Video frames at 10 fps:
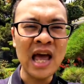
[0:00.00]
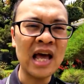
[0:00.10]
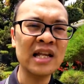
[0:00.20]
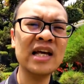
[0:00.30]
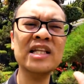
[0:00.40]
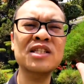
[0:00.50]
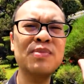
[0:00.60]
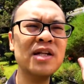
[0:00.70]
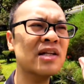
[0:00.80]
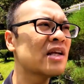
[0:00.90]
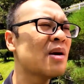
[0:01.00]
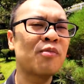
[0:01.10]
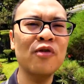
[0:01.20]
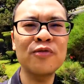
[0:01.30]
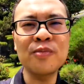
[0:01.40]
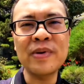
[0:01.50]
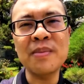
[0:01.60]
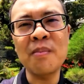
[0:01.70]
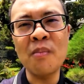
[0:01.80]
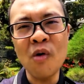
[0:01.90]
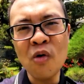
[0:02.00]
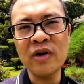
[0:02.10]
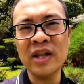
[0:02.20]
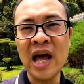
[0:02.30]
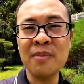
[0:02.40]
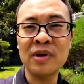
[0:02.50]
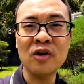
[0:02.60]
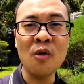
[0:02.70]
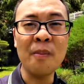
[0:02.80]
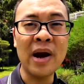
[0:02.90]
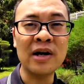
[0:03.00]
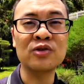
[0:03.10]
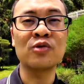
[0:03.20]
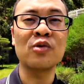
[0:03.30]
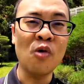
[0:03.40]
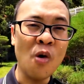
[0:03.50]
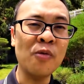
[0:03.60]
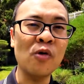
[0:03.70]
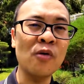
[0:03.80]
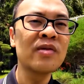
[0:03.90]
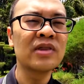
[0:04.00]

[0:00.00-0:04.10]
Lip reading: and it's been proved to be more reliable compared to GoPro.